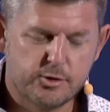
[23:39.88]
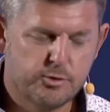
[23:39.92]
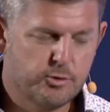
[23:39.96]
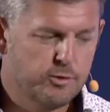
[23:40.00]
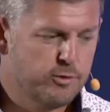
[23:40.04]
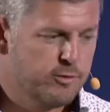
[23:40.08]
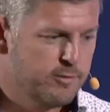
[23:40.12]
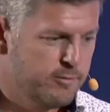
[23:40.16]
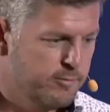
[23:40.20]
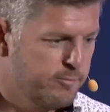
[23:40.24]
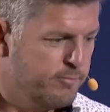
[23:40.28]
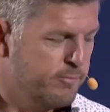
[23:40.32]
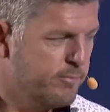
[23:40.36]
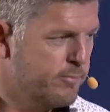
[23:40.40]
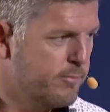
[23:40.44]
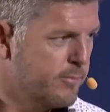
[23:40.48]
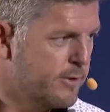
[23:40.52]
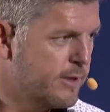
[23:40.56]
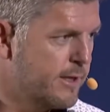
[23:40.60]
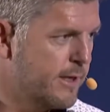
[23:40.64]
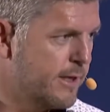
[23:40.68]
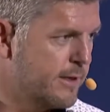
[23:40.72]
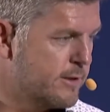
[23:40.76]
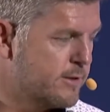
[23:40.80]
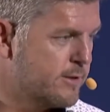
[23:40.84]
school
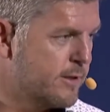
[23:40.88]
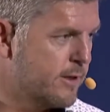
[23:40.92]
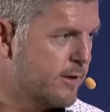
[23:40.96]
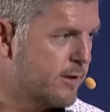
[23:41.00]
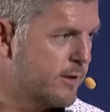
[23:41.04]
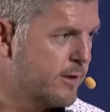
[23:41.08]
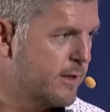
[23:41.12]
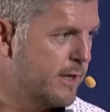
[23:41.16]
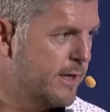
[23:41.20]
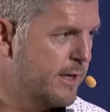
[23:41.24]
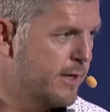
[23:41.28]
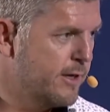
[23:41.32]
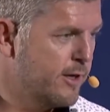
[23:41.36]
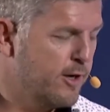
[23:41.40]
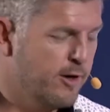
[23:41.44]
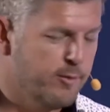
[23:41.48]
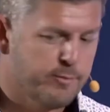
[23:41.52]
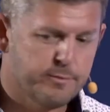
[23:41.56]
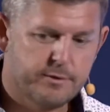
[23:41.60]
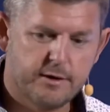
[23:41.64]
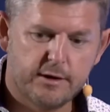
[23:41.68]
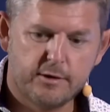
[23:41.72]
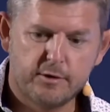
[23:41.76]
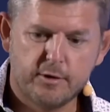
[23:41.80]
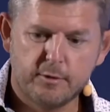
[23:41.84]
kids that are cleaning
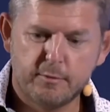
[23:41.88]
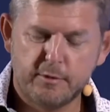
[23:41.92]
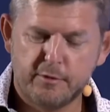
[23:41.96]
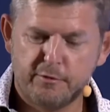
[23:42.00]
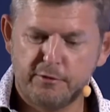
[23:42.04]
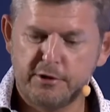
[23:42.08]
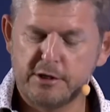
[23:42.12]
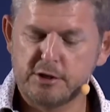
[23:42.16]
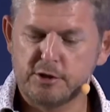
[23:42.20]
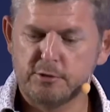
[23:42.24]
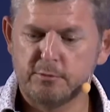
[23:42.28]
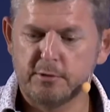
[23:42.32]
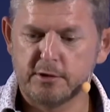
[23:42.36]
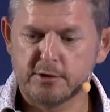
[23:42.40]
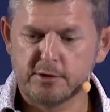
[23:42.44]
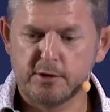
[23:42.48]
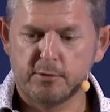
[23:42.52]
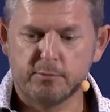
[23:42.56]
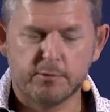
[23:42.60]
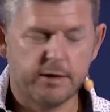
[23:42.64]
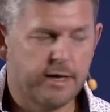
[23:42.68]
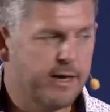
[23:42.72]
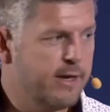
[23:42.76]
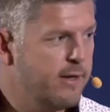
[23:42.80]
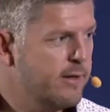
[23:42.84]
up, they're going to be fishermen
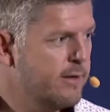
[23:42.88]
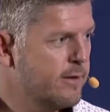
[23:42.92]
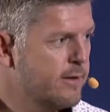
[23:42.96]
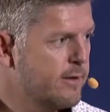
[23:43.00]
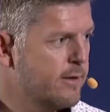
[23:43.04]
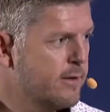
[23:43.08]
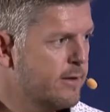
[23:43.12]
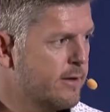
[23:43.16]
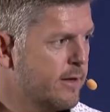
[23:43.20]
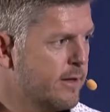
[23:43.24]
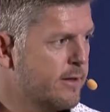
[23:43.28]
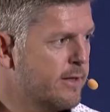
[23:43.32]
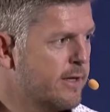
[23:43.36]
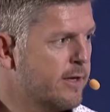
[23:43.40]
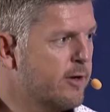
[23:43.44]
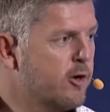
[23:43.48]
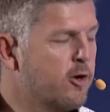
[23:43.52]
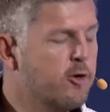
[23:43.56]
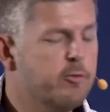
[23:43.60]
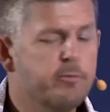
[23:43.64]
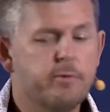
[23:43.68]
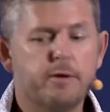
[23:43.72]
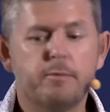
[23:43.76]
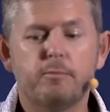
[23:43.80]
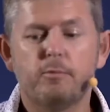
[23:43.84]
someday, and they're
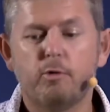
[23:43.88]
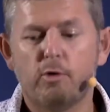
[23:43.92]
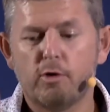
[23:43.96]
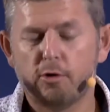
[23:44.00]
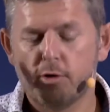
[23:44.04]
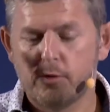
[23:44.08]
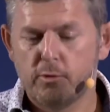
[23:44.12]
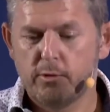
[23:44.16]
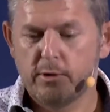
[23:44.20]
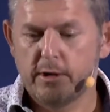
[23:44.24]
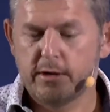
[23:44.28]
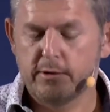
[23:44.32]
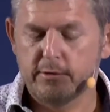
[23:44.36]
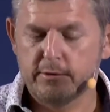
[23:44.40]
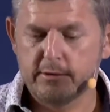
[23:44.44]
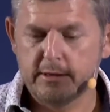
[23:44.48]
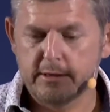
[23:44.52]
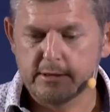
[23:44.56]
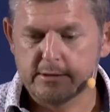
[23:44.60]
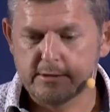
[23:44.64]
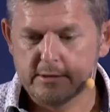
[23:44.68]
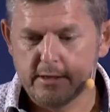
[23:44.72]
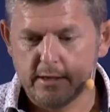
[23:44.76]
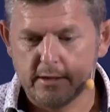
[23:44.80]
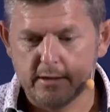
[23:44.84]
going to be more aware of
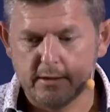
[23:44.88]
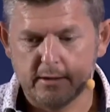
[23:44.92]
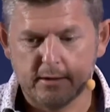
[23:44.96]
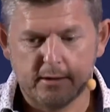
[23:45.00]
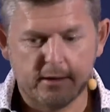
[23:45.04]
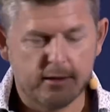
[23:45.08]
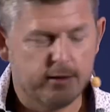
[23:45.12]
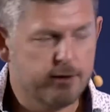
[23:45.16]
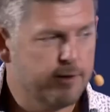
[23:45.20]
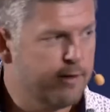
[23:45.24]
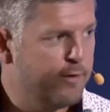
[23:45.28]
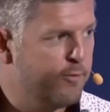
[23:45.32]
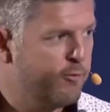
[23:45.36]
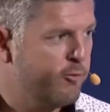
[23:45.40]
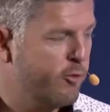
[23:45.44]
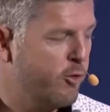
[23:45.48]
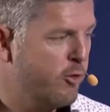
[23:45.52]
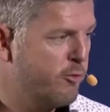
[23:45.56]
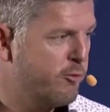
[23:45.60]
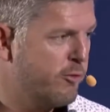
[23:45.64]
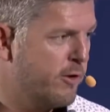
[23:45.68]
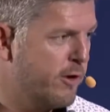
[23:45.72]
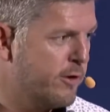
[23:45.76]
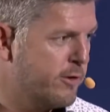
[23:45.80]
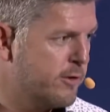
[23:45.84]
this than their
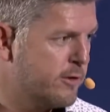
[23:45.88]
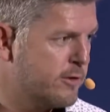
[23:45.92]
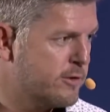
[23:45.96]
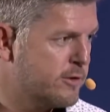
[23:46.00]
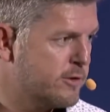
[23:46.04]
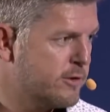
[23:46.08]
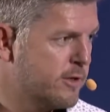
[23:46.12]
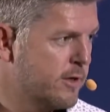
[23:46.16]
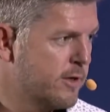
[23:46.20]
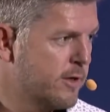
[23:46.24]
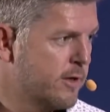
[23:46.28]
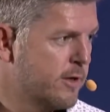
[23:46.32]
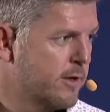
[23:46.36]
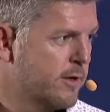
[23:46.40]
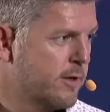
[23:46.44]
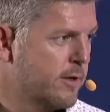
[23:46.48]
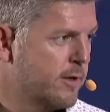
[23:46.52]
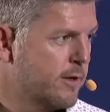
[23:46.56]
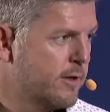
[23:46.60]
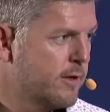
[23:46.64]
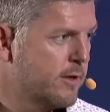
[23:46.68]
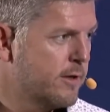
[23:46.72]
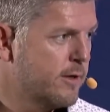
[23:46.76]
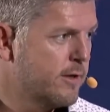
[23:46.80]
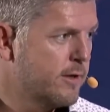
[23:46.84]
forefathers.
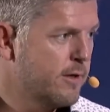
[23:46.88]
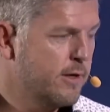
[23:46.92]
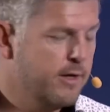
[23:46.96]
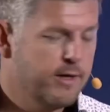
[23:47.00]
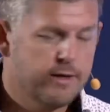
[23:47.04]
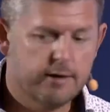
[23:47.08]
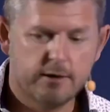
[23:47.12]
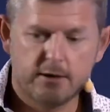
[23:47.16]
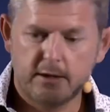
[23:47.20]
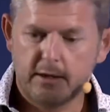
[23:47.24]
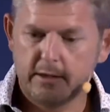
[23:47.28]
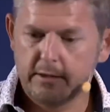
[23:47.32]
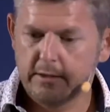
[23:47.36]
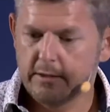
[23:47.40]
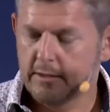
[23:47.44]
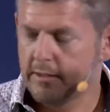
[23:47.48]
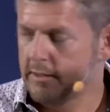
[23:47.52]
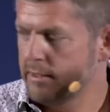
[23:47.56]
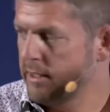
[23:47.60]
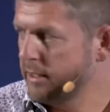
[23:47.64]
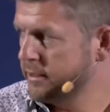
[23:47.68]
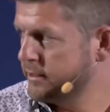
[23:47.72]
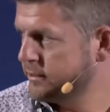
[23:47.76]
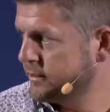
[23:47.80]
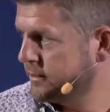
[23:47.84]
And
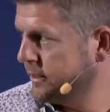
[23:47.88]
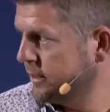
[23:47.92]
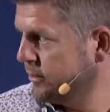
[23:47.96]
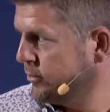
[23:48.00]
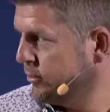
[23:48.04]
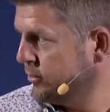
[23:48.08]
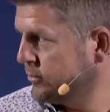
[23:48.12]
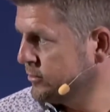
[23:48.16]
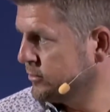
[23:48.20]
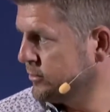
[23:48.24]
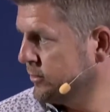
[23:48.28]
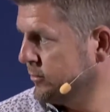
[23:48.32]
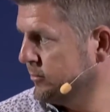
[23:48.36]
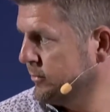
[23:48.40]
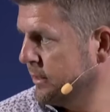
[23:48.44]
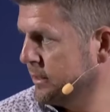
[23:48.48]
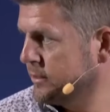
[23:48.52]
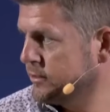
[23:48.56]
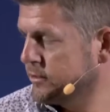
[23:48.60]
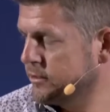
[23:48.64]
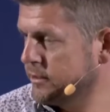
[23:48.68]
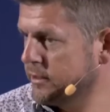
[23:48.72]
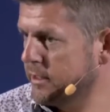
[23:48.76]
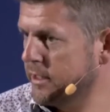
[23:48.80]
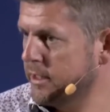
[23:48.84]
like Stig also
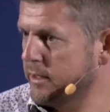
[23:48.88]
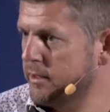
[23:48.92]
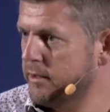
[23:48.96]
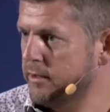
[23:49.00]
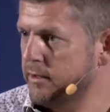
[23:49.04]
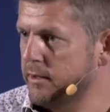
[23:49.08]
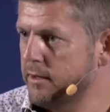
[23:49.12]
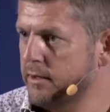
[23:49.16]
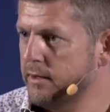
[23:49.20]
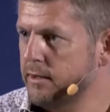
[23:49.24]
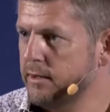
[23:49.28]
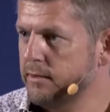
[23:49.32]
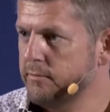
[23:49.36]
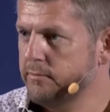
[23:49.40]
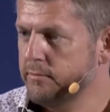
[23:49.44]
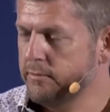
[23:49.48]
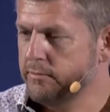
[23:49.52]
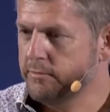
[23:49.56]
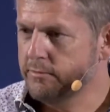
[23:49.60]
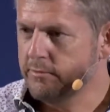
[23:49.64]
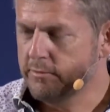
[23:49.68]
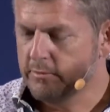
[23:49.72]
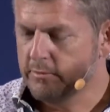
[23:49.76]
mentioned here,